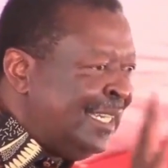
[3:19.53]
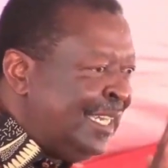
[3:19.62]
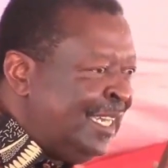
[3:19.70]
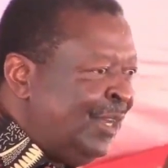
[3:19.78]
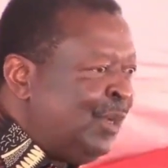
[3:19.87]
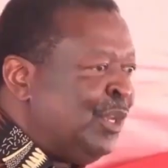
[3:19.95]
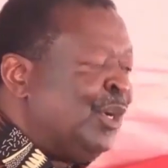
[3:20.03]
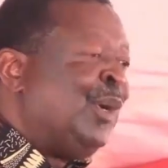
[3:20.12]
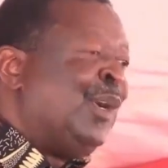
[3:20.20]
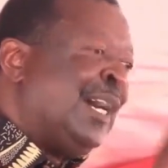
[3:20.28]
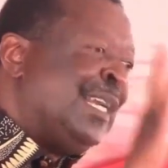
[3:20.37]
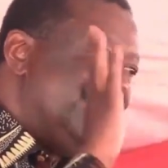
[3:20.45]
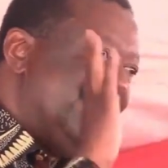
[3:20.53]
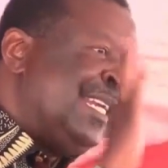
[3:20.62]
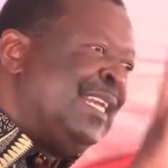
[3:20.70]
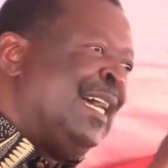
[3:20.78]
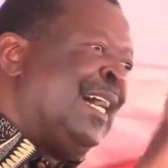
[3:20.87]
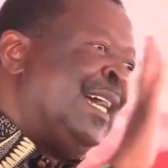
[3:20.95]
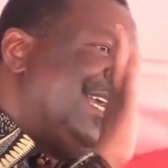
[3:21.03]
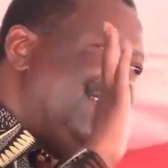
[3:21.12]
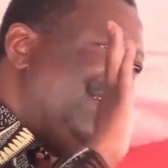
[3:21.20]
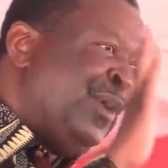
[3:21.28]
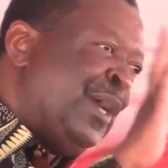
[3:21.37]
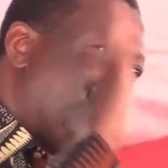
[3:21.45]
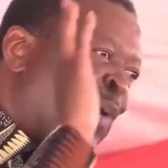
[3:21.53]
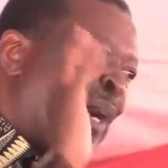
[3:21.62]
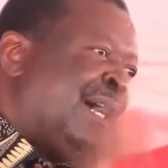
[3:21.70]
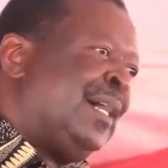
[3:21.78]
Hiyo ndio agenda iliwekwa.